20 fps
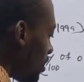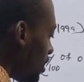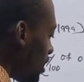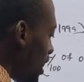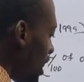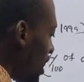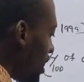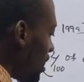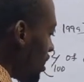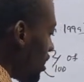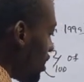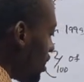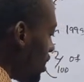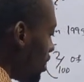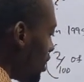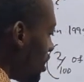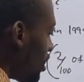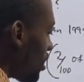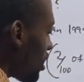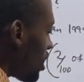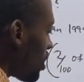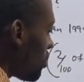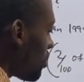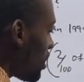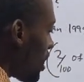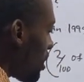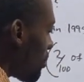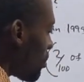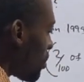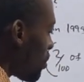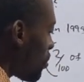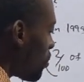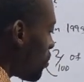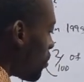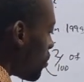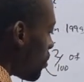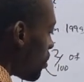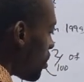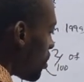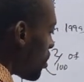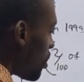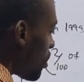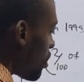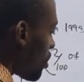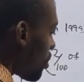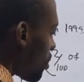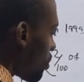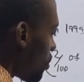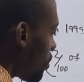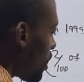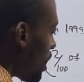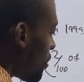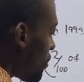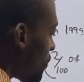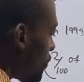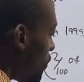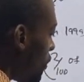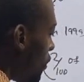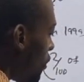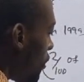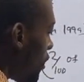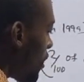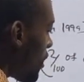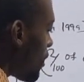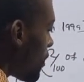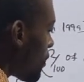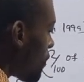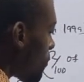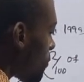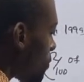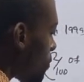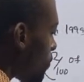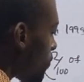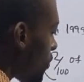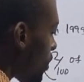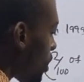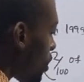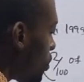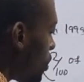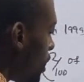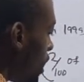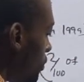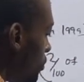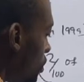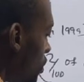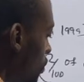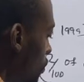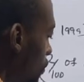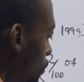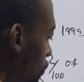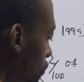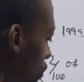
nine. two times two, two times four, eight, two times two,